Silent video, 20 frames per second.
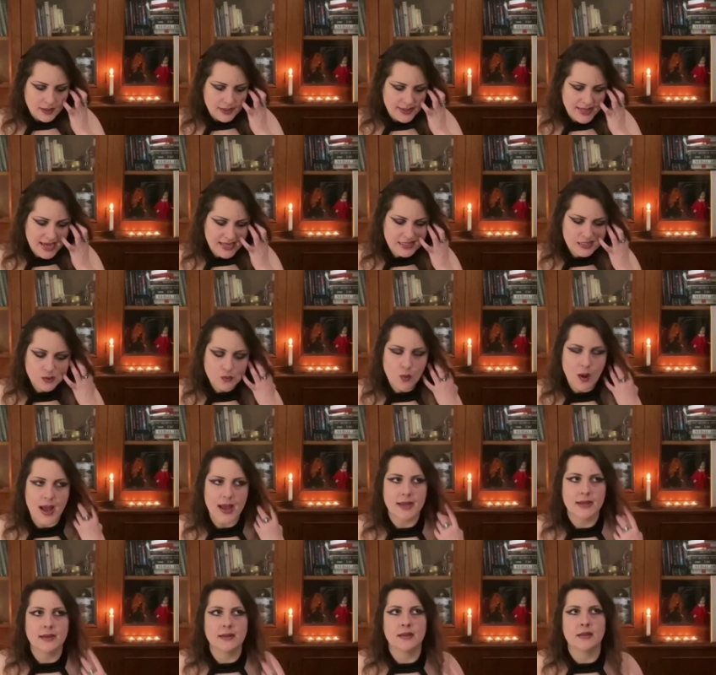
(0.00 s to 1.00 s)
That's
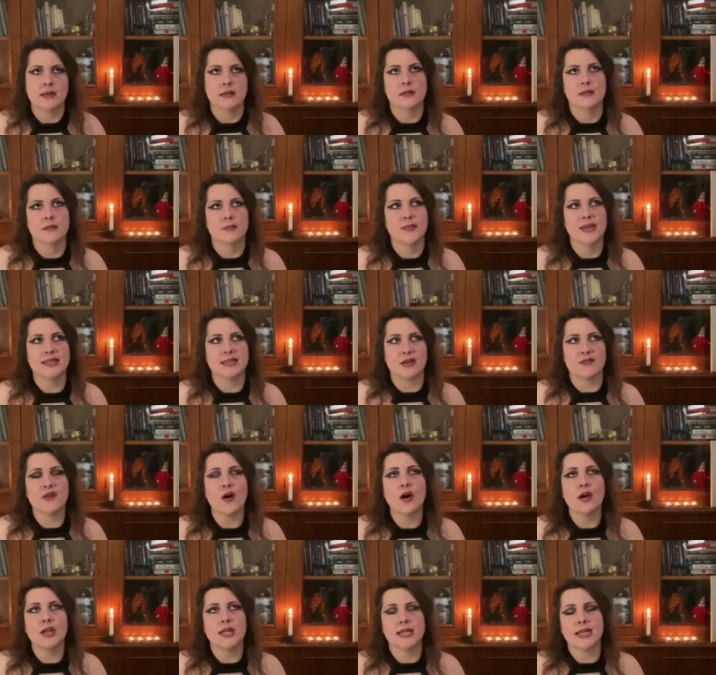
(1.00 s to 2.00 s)
when,
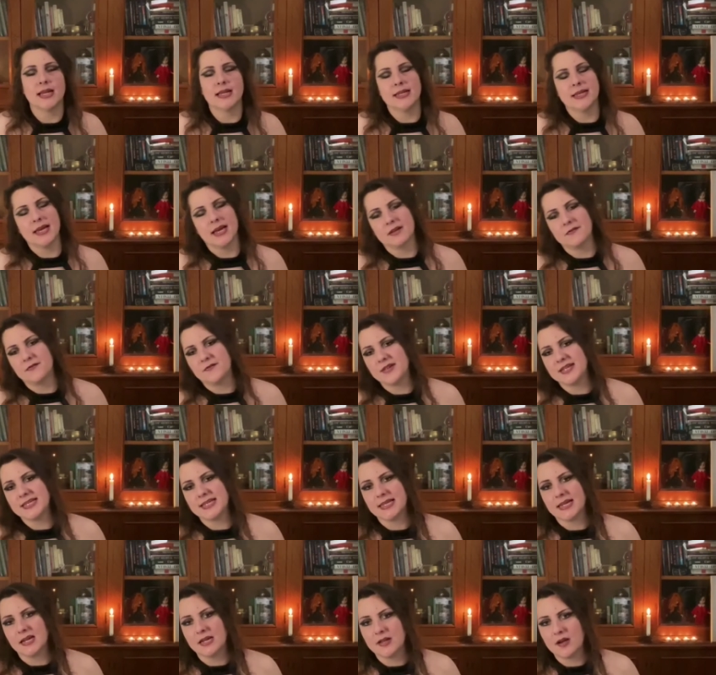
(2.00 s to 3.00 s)
metaphorically and
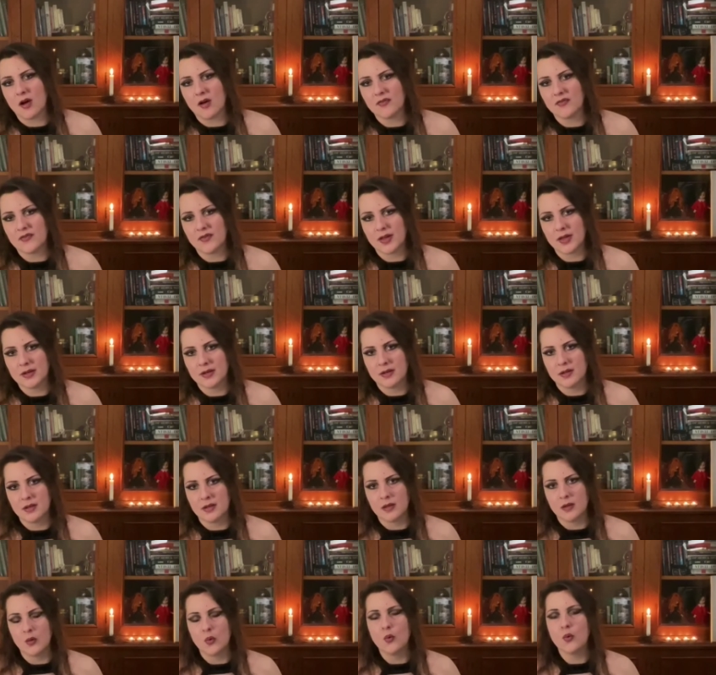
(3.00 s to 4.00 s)
physically
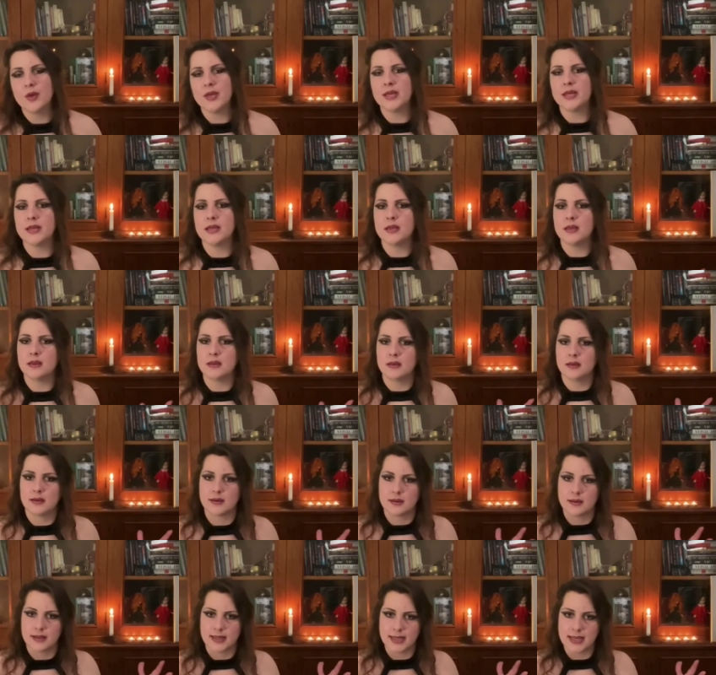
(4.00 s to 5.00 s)
often, we
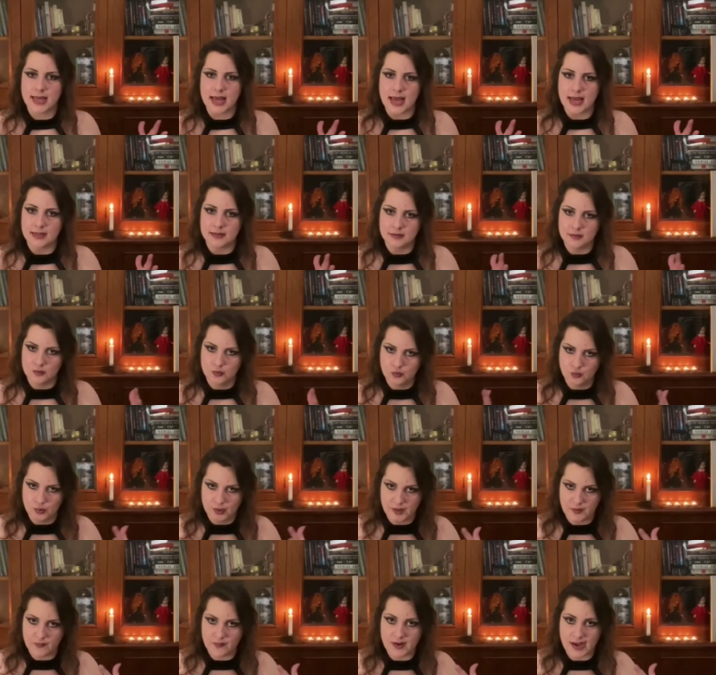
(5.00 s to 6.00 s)
get to
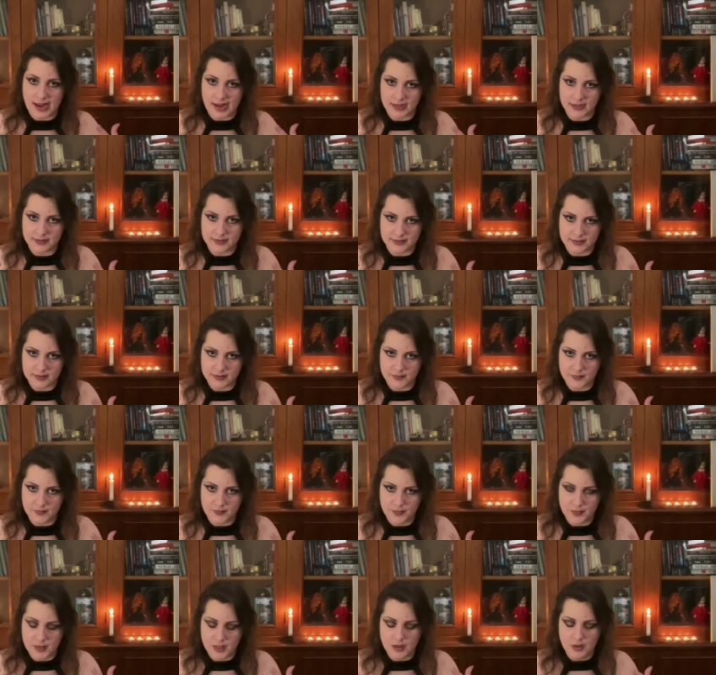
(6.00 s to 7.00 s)
reflect.
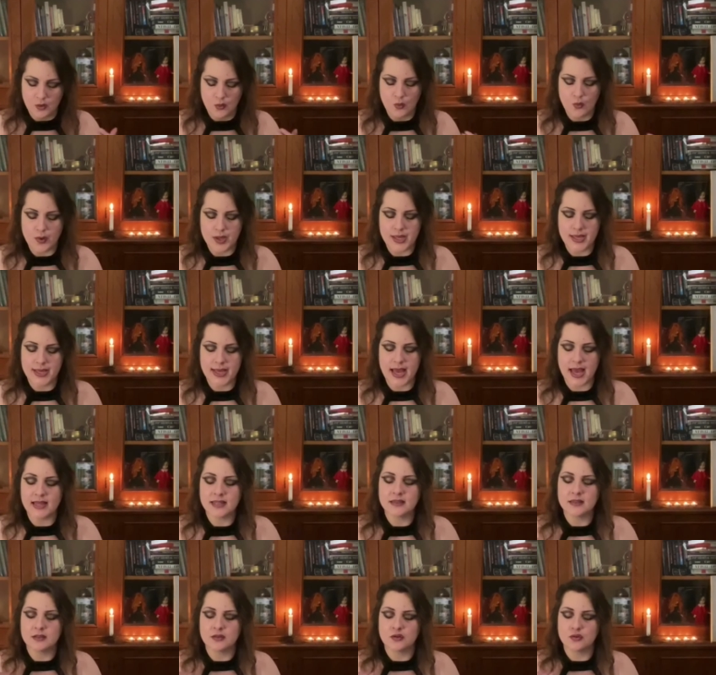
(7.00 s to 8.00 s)
We
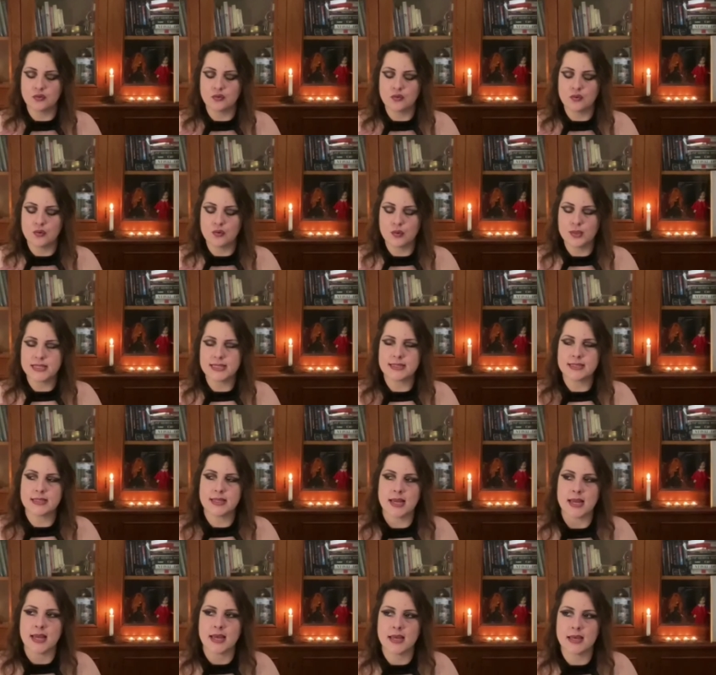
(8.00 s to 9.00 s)
get to
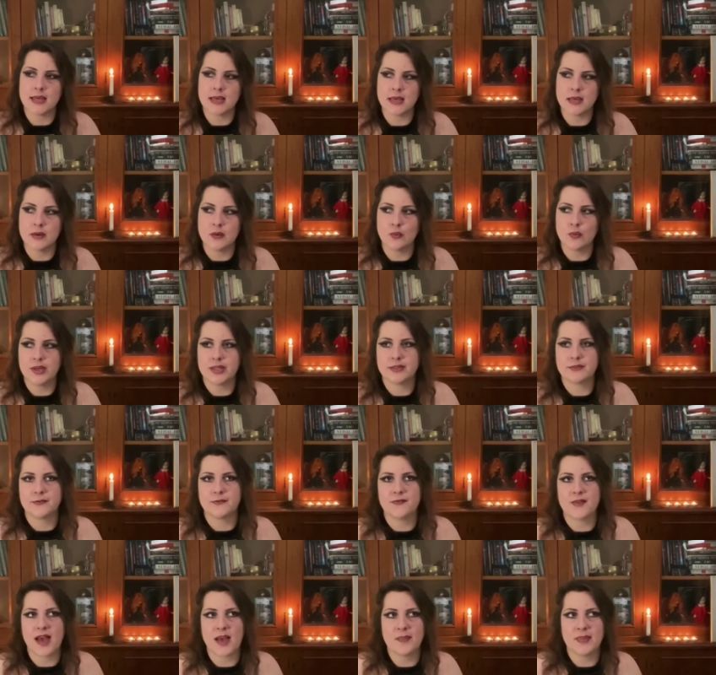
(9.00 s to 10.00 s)
stay with
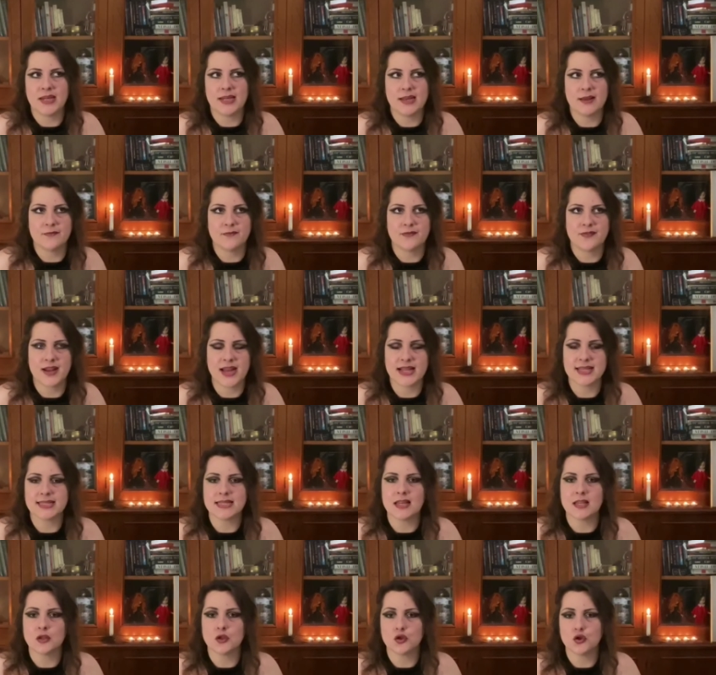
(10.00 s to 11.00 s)
family and friends
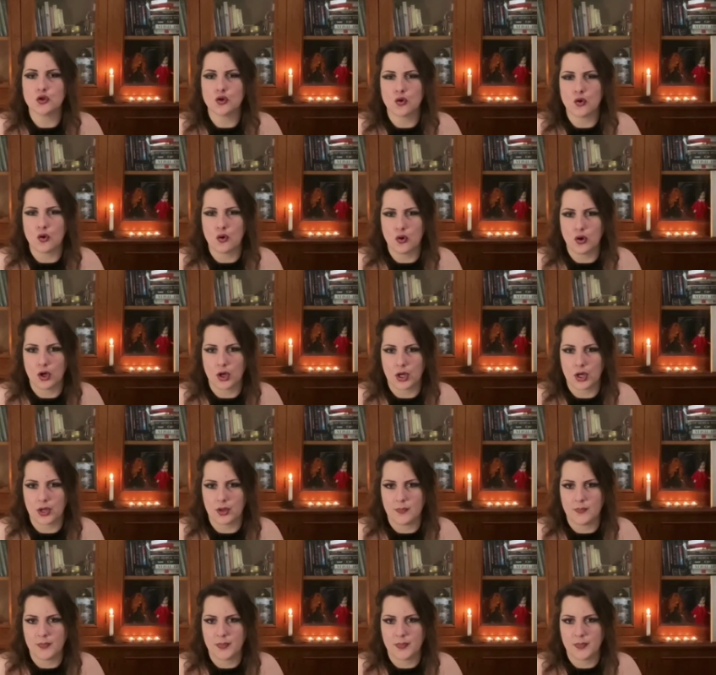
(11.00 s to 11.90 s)
and talk.